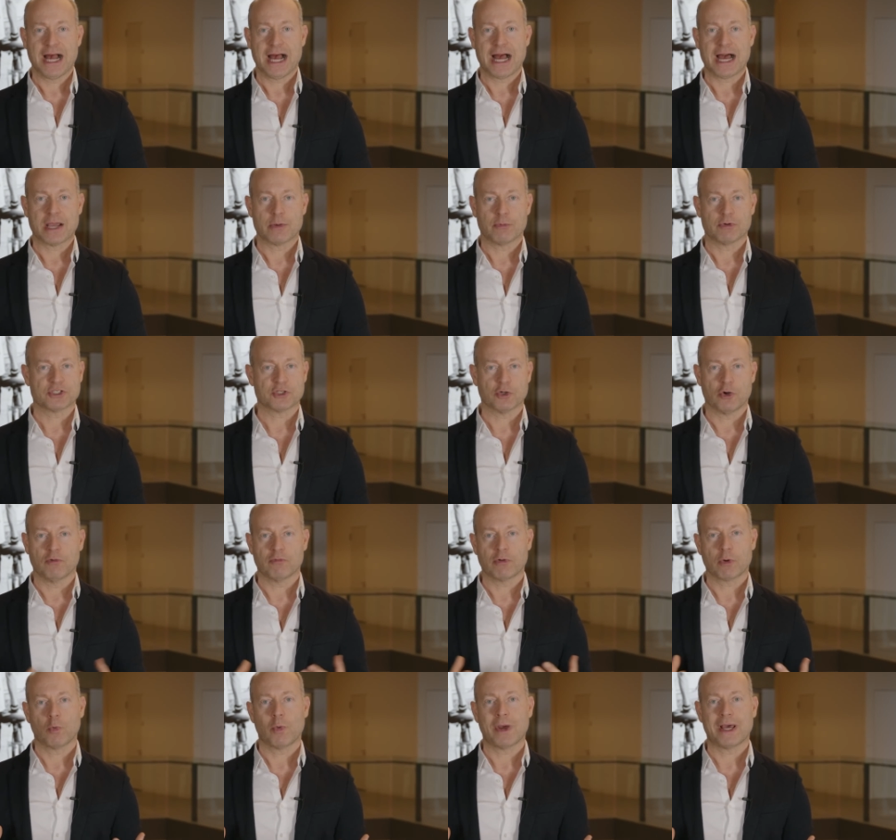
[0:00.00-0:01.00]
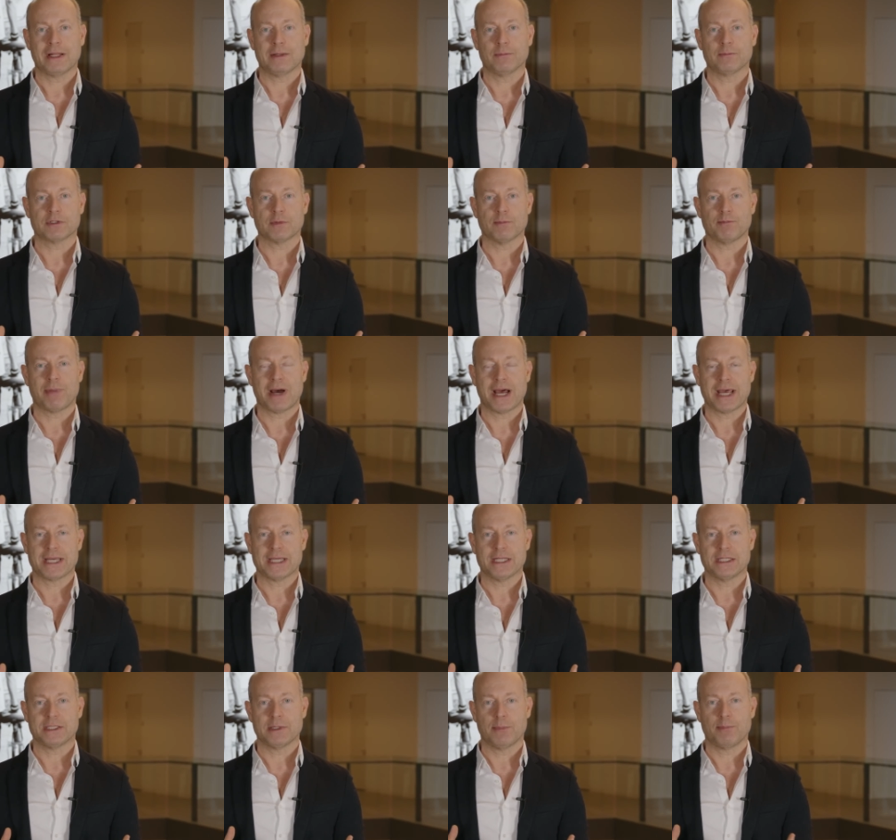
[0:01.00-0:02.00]
I was overwhelmed by
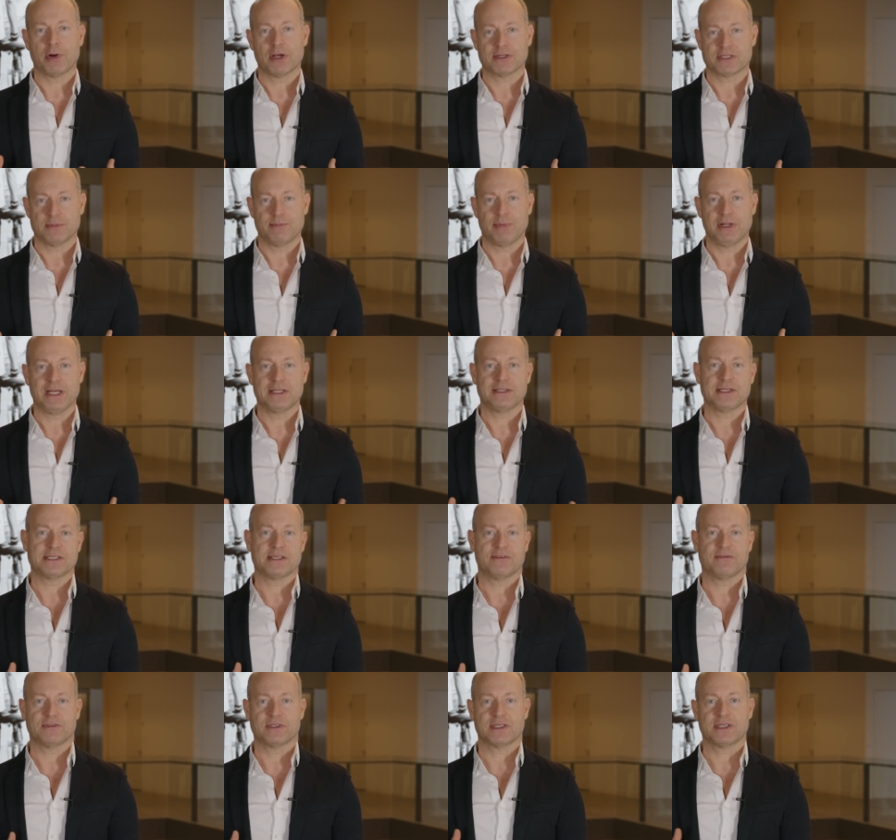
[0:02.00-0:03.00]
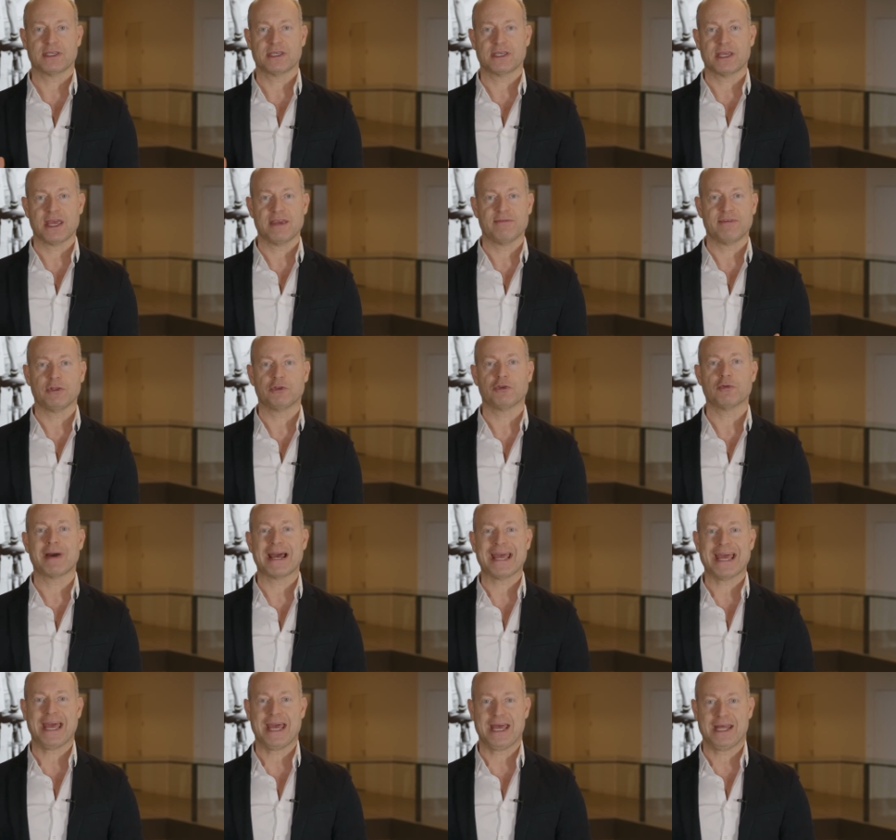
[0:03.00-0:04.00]
the possibilities it gave into
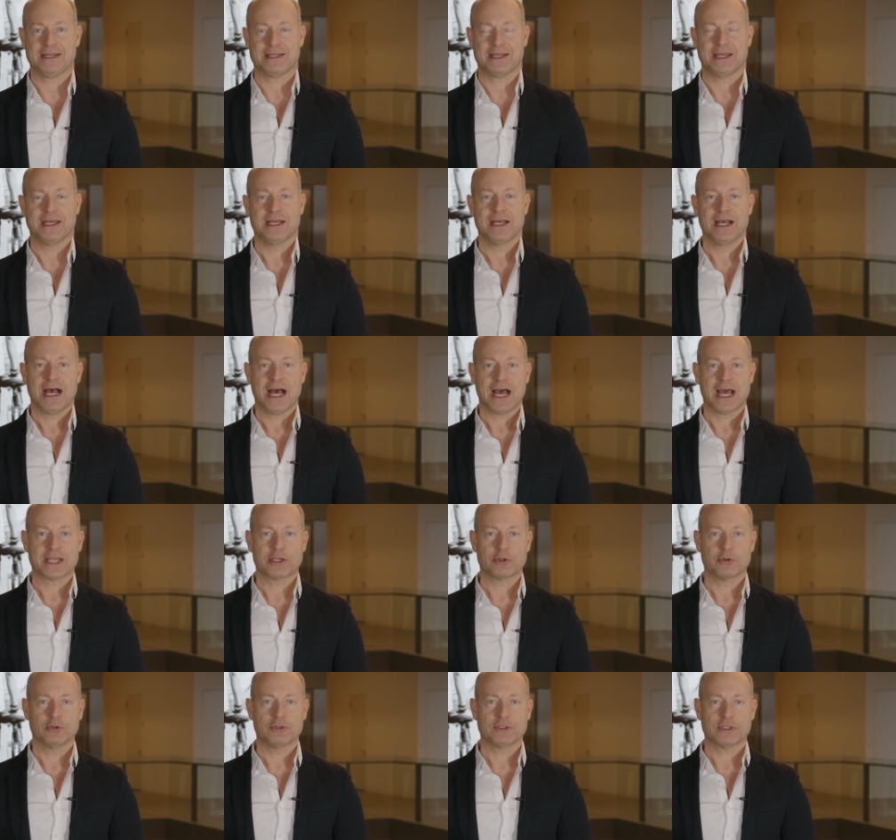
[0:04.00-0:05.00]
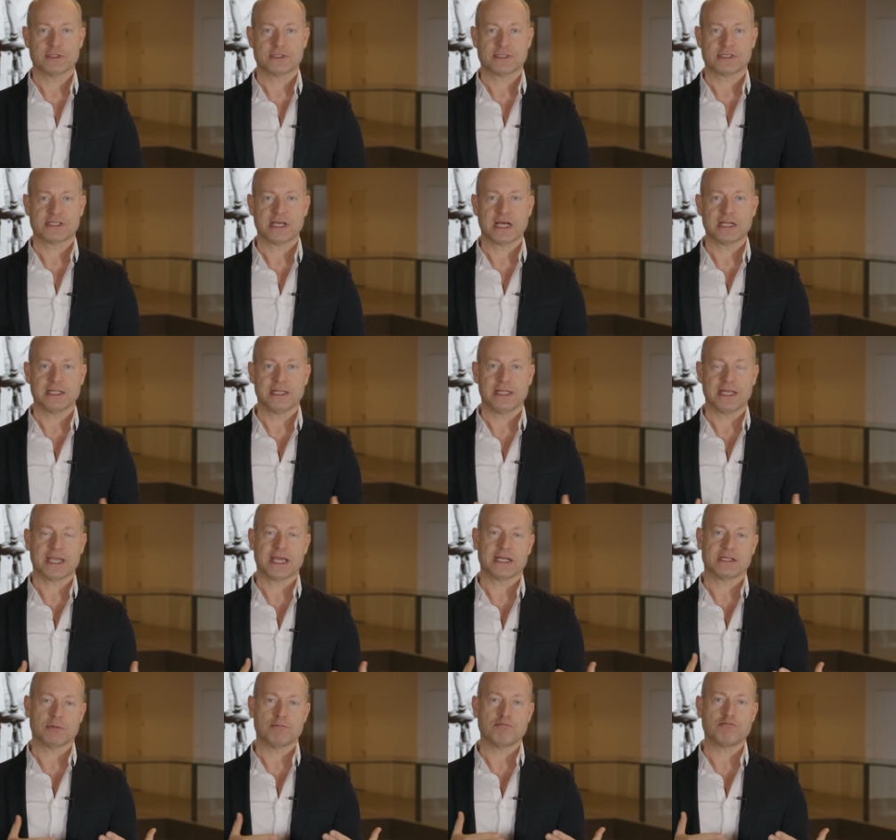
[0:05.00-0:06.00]
my hand. I could suddenly
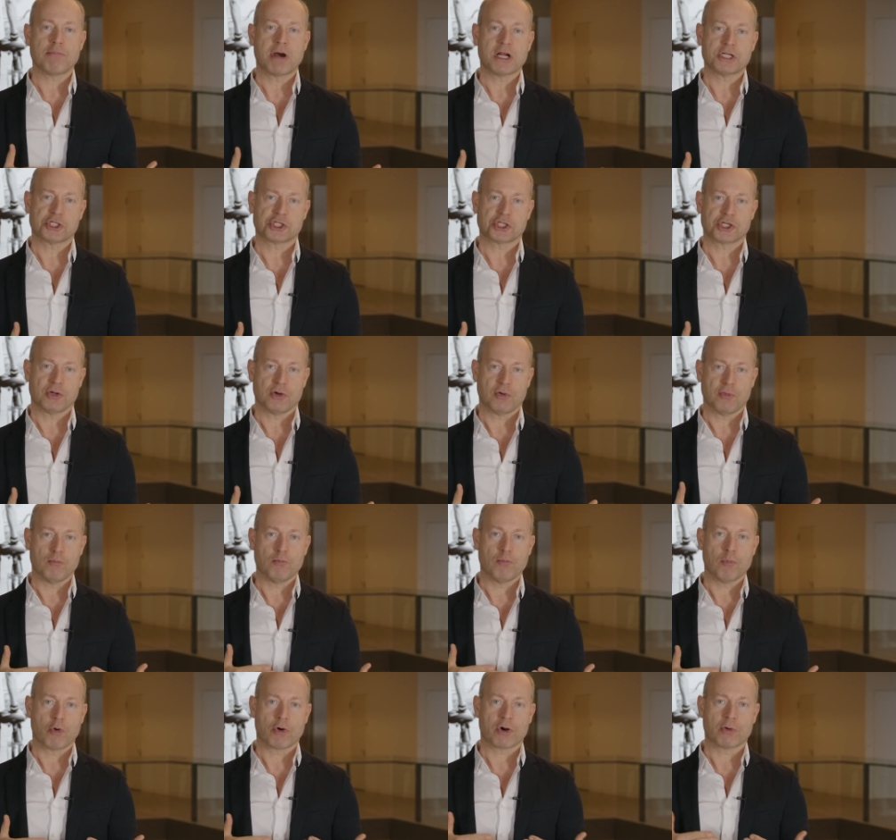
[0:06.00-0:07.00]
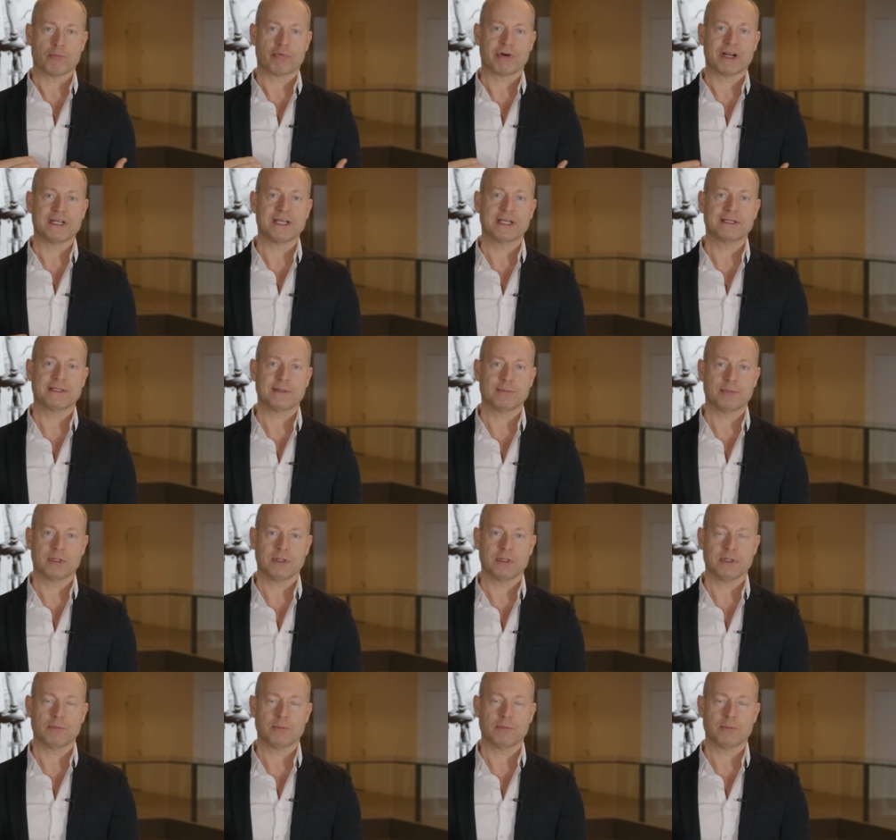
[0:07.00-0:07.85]
get much more predictable